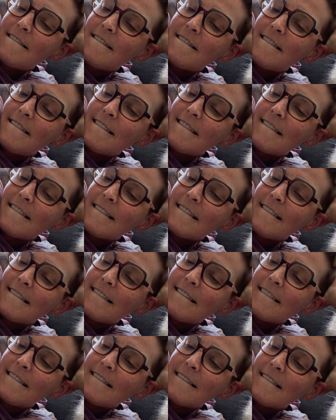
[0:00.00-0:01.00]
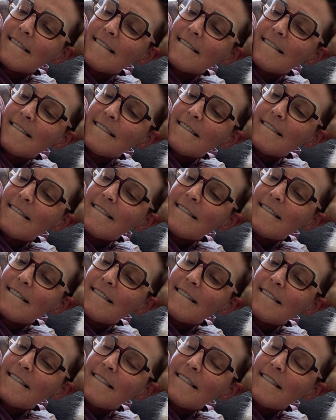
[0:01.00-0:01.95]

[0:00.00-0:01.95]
(silence)